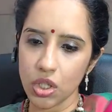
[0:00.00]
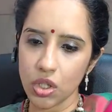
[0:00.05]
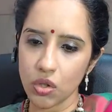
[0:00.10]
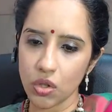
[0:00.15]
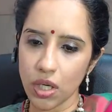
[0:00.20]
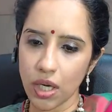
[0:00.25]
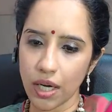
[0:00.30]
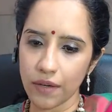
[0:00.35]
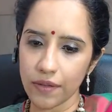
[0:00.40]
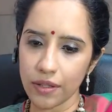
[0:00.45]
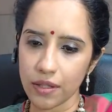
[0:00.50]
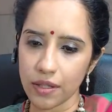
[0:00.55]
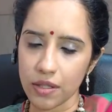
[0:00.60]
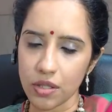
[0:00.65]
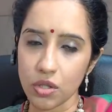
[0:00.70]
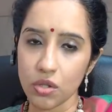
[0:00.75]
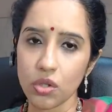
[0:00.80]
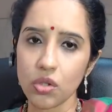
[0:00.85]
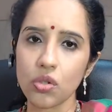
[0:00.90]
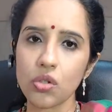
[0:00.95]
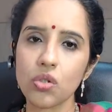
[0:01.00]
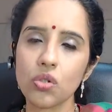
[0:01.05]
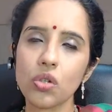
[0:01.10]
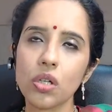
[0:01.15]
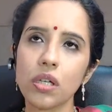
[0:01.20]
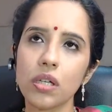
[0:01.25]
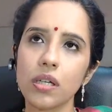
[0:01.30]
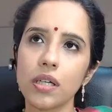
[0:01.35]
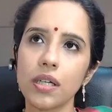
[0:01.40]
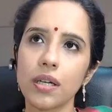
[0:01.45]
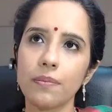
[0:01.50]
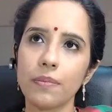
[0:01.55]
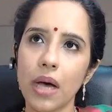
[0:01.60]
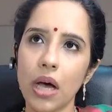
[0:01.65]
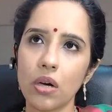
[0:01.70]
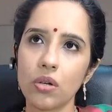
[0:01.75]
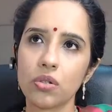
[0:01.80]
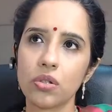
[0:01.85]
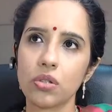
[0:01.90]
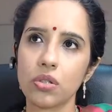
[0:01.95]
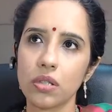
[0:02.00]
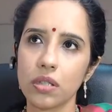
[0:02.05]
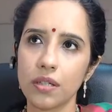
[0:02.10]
Do you cover this? So you do learn about